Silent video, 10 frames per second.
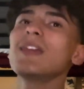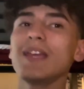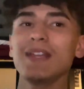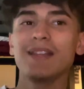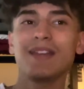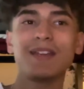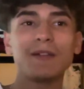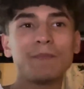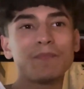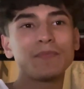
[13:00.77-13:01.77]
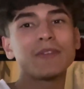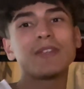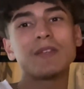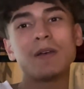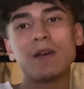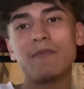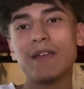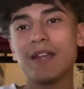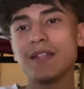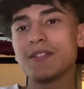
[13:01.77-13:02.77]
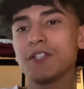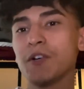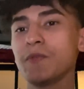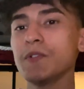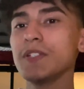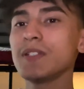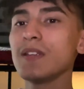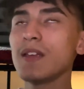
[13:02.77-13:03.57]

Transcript: And then the van itself was